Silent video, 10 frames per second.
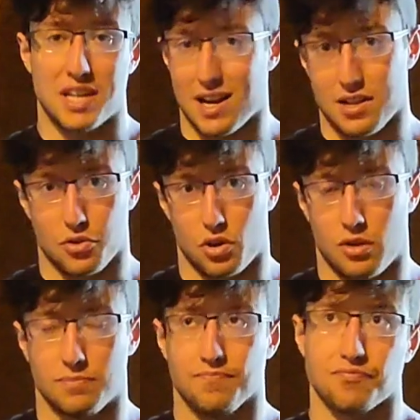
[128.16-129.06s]
the calendar,
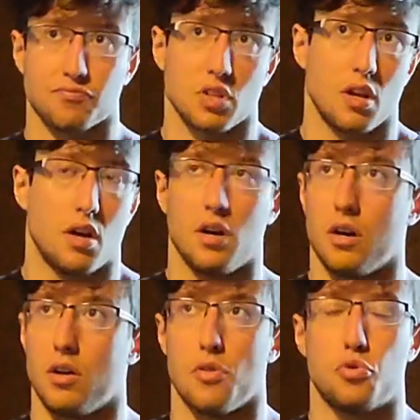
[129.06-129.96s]

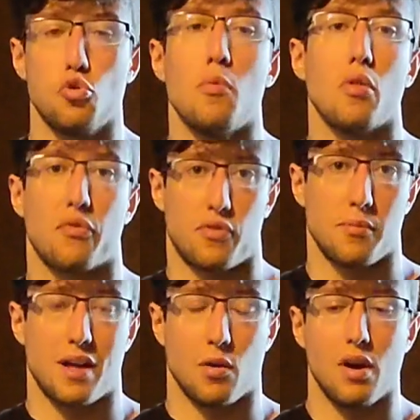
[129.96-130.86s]
2 months
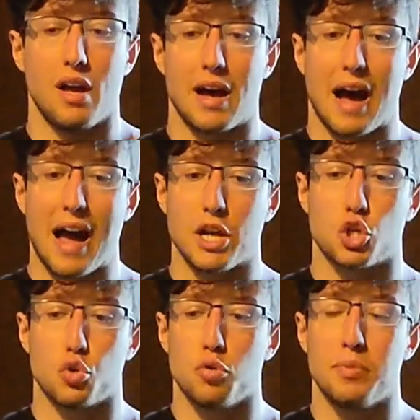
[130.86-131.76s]
from now, I
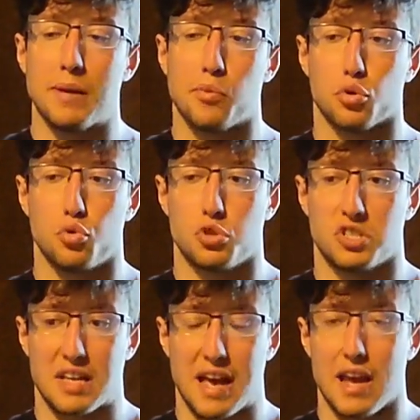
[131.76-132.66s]
should be able to
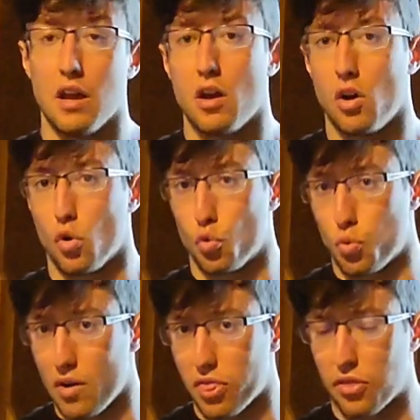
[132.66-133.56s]
say
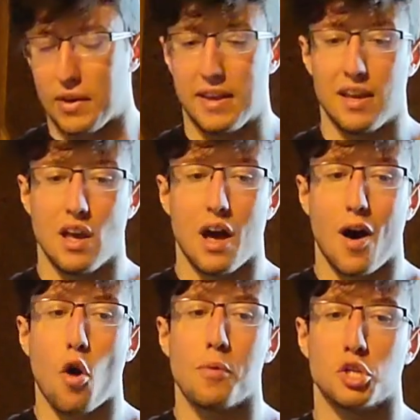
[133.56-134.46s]
roughly
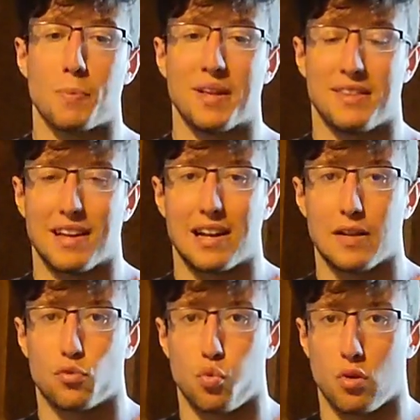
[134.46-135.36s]
how much my
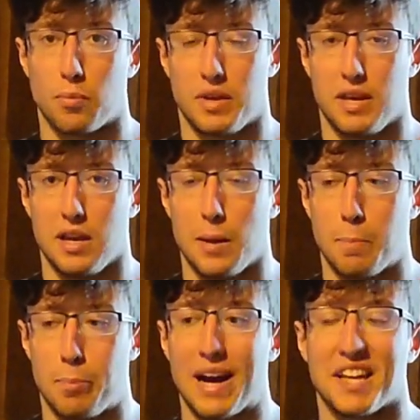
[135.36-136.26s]
deadlift will be
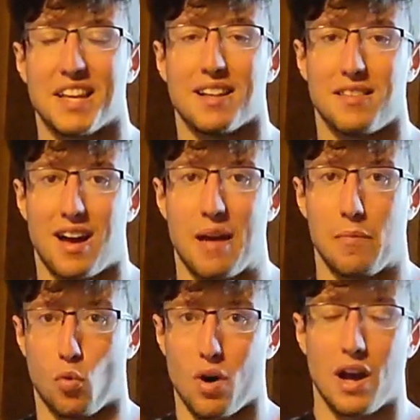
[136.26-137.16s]
by that
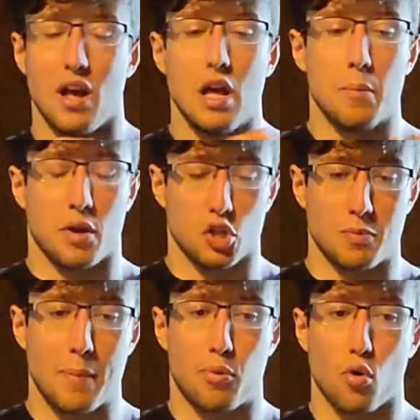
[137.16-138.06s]
time. Why?
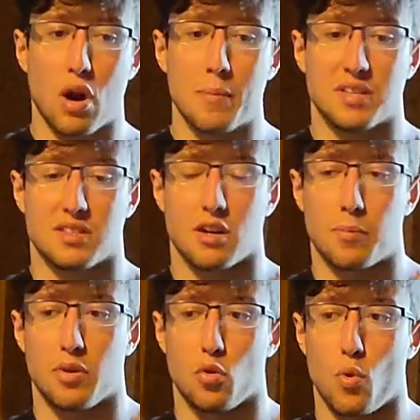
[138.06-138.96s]
Because my program is set
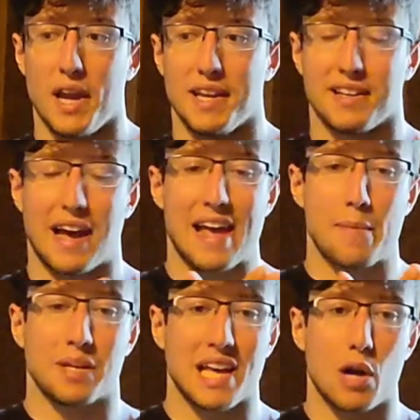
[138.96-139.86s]
up in a way that I
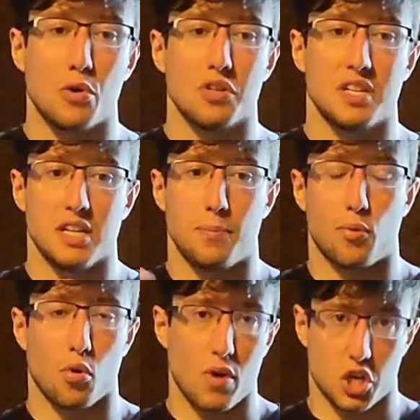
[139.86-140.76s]
am guaranteed
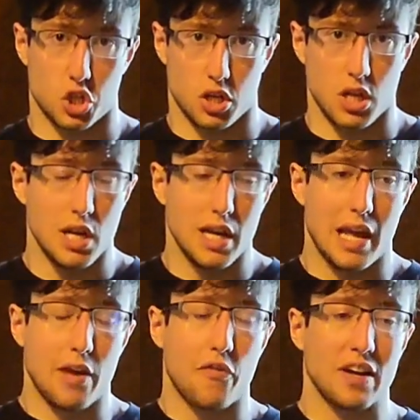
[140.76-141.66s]
progression.
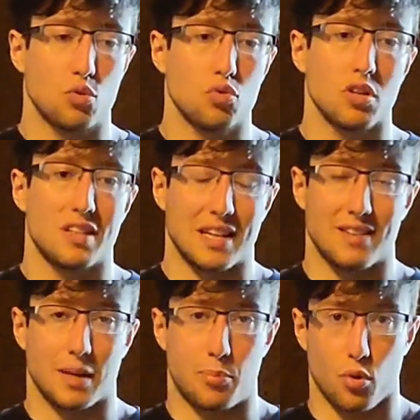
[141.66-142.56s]
If I do not
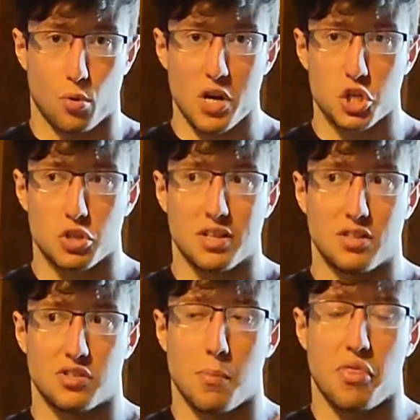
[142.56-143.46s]
get that progression,
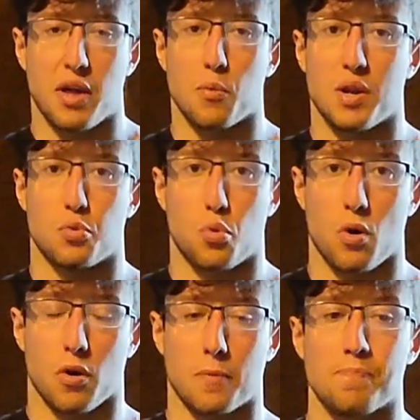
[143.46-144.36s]
then something went
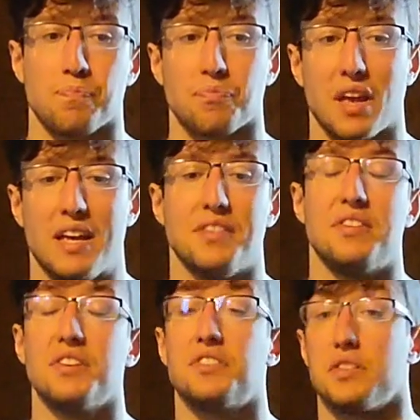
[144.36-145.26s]
wrong. And
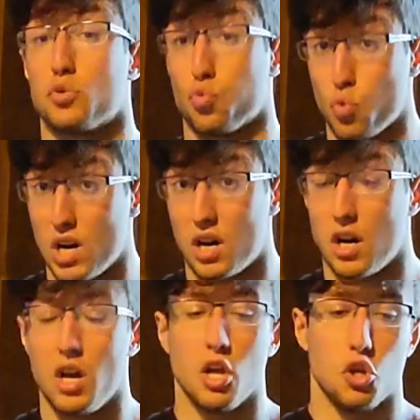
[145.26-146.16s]
this is
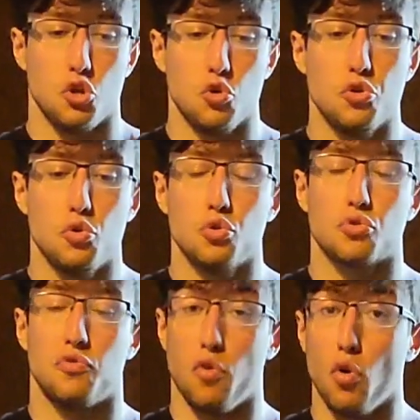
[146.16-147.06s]
where you use
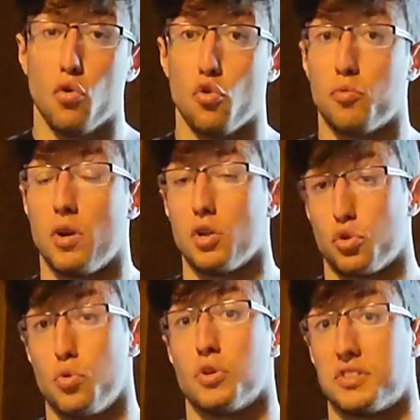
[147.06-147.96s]
volume
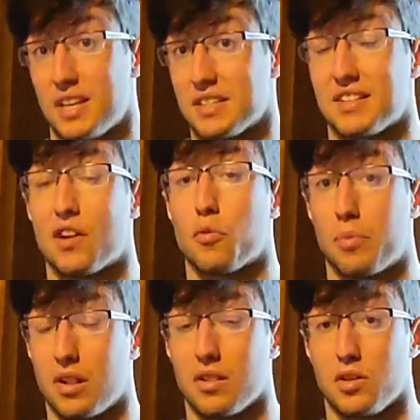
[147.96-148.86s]
to assess that
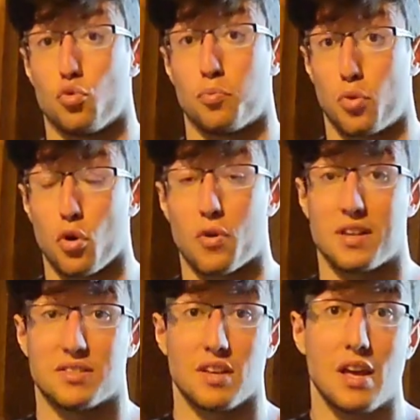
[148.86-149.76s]
ability to
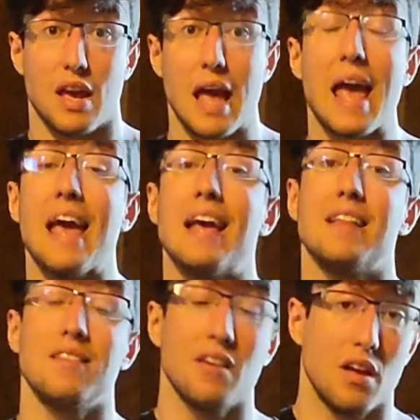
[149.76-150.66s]
progress
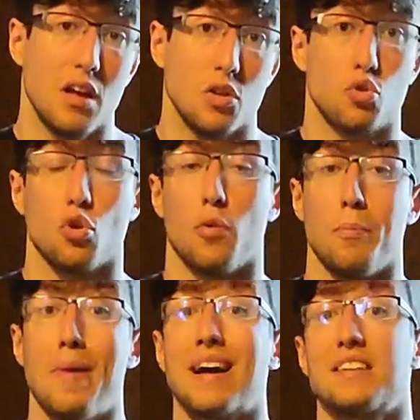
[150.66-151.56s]
and the
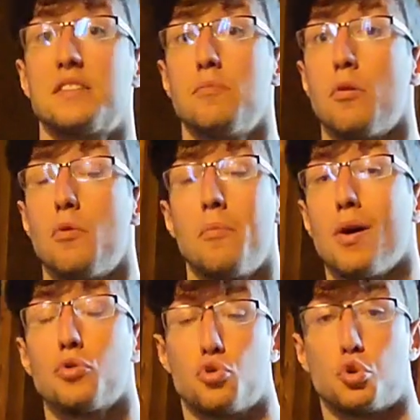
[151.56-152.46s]
maximum
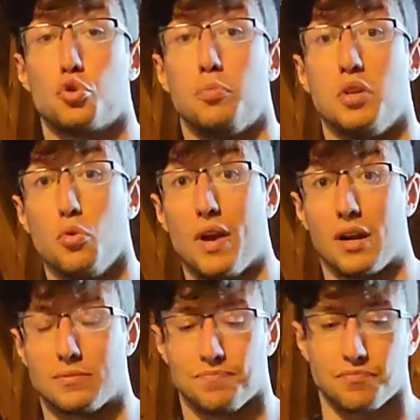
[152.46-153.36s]
amount you should be doing.